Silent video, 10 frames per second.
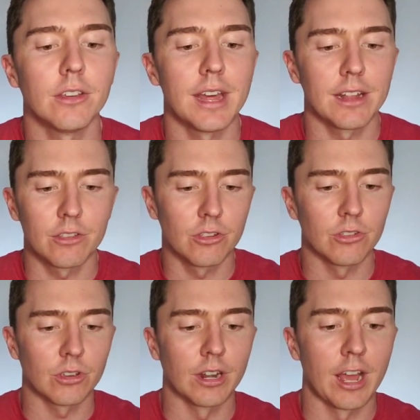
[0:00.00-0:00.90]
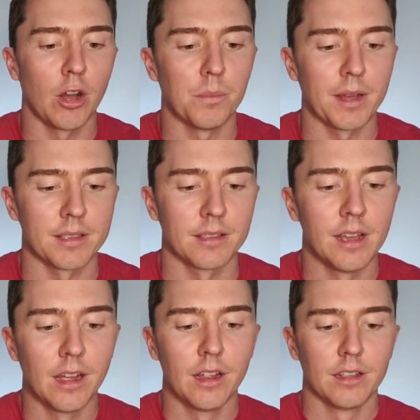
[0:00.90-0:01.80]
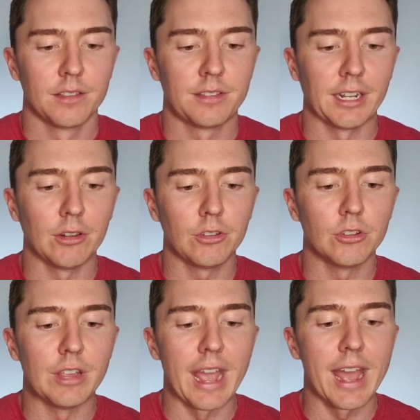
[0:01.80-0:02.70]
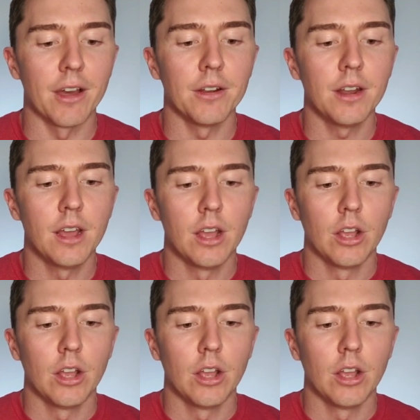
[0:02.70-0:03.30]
So that's just going to help us settle you down.